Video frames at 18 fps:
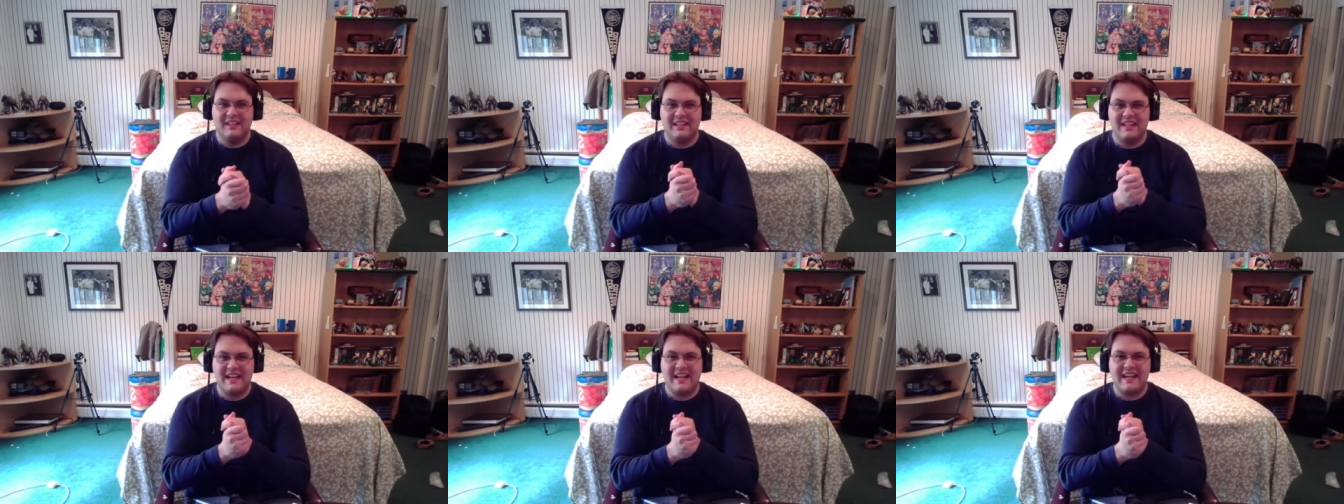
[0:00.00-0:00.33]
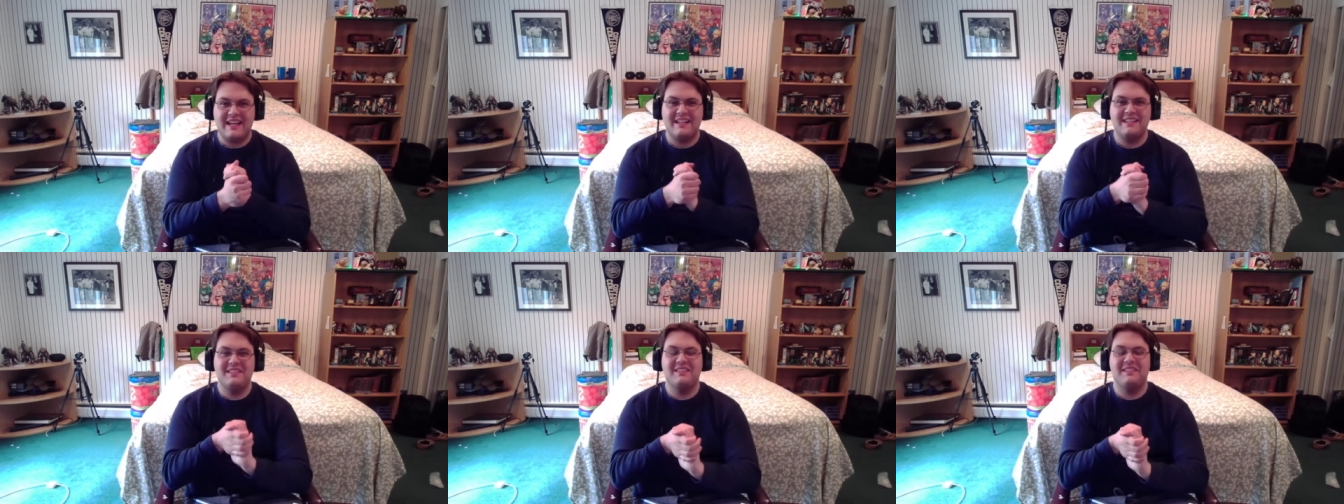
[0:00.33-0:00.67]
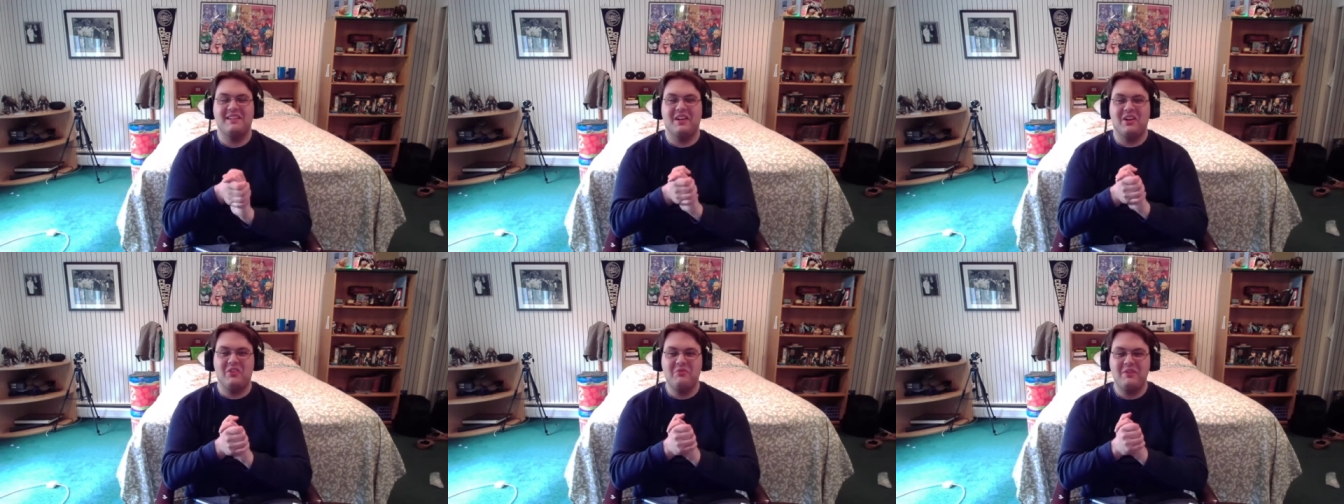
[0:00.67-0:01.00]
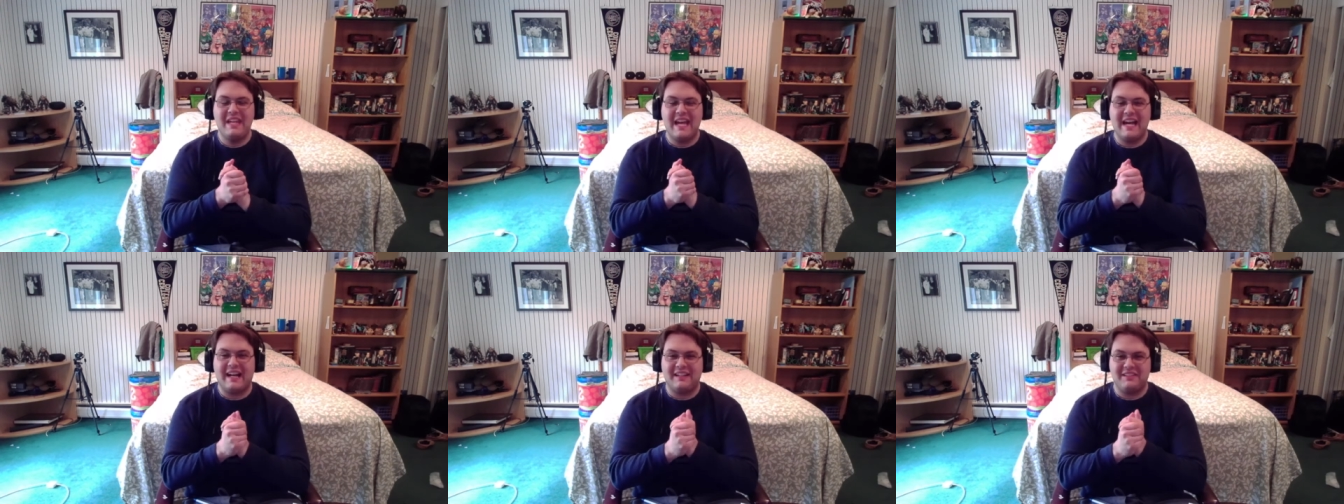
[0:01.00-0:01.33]
And oh
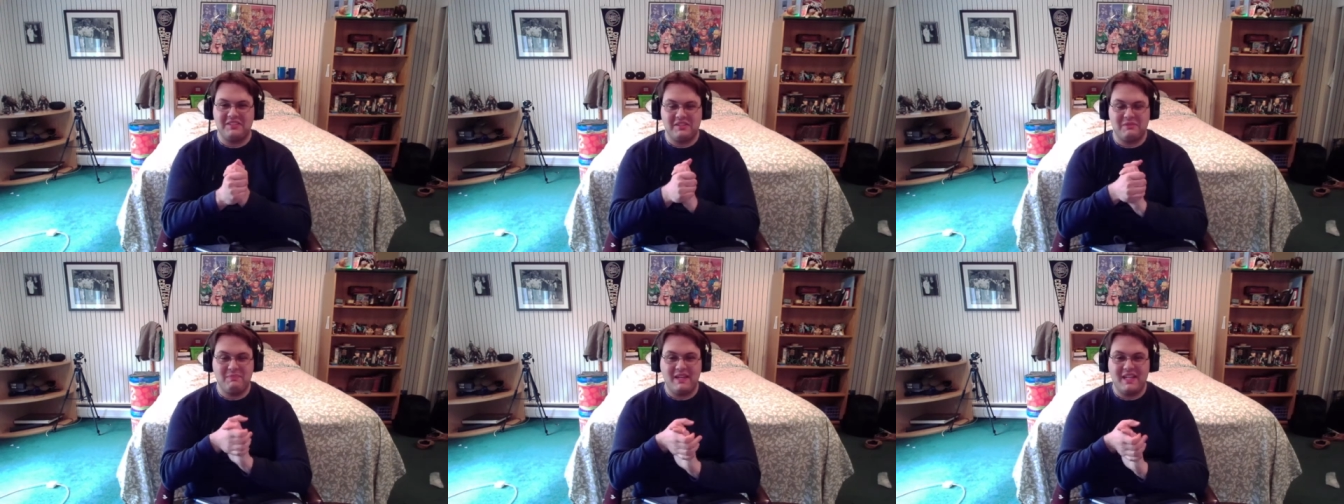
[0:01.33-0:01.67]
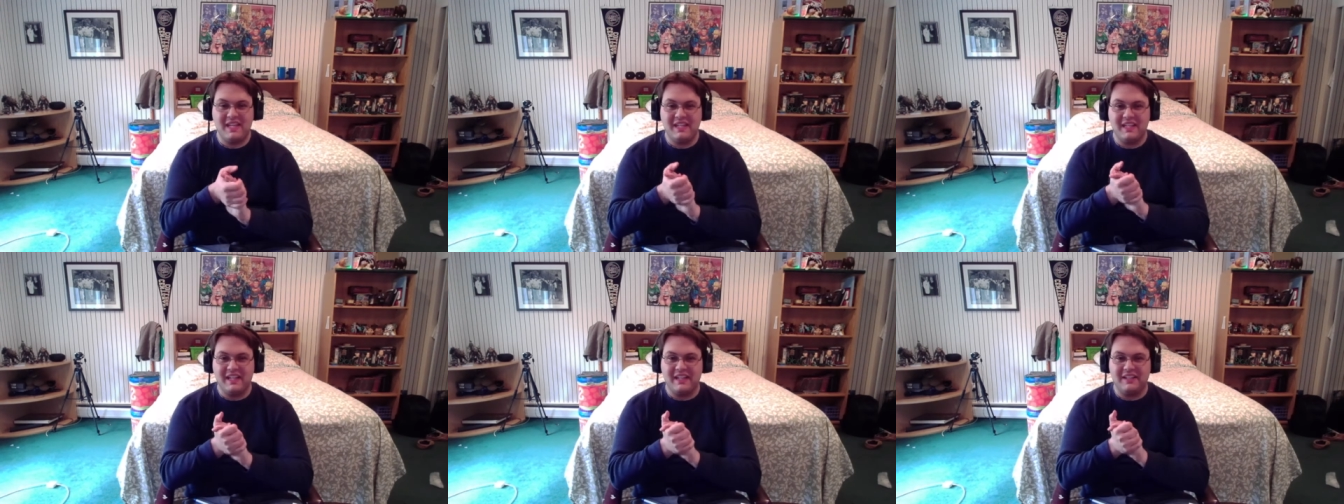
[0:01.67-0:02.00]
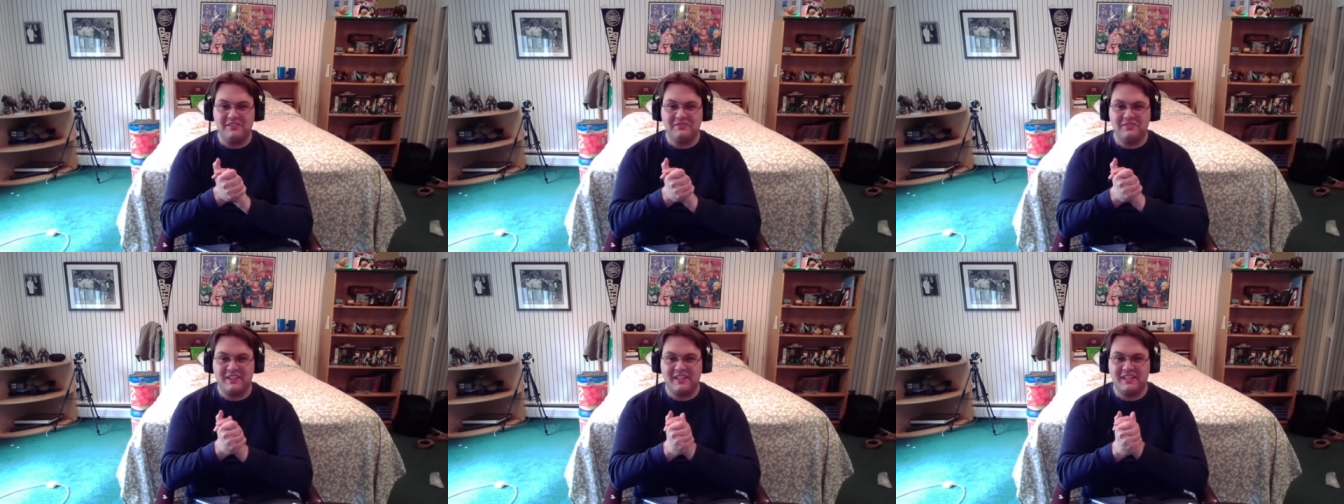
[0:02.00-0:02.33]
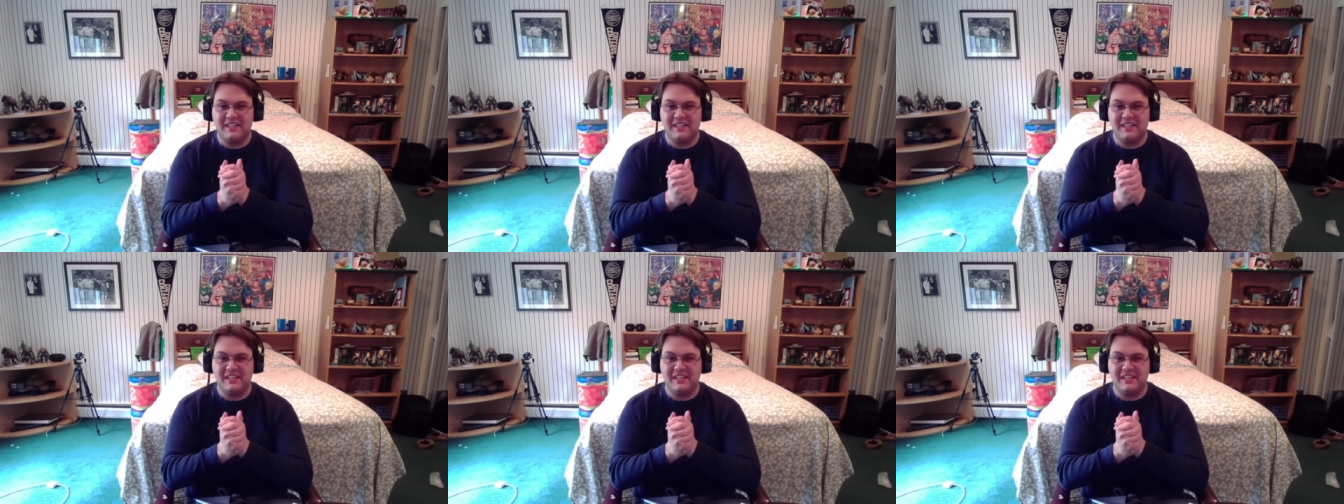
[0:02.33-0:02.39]
yeah, speaking of,